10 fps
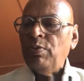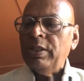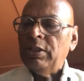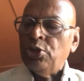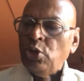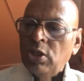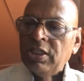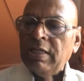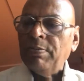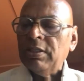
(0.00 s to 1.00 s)
with short
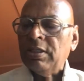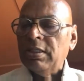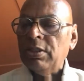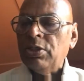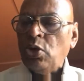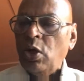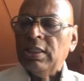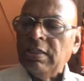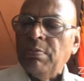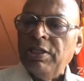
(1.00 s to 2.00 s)

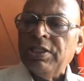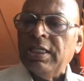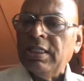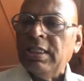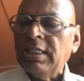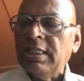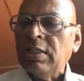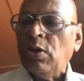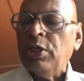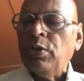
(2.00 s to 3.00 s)
and simple
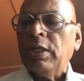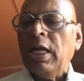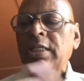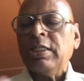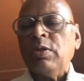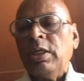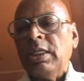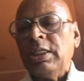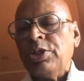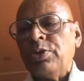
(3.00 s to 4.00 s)
sentences, or you can ask your
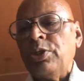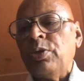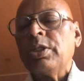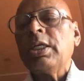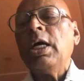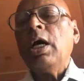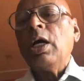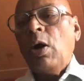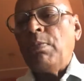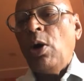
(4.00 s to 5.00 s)
learners to use
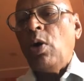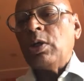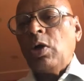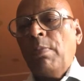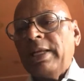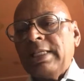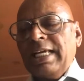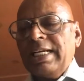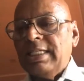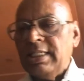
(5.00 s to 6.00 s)
compound, complex
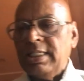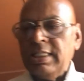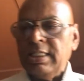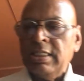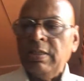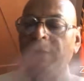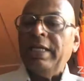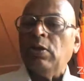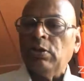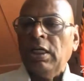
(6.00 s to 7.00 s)
sentences,
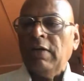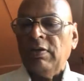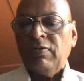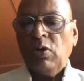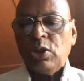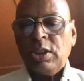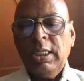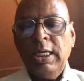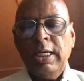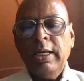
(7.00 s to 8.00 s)
depending on the level, of
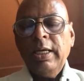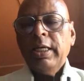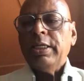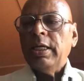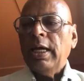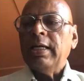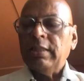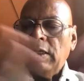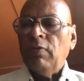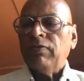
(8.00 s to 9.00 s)
course.
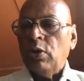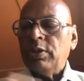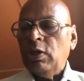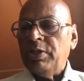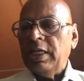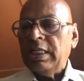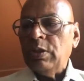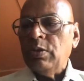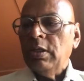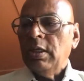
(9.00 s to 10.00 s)
And of course, the
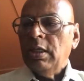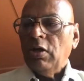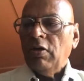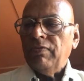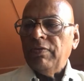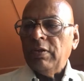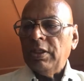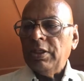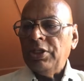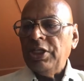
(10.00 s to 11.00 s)
objective of
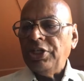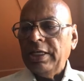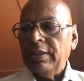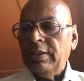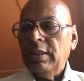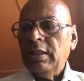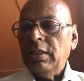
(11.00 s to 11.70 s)
teaching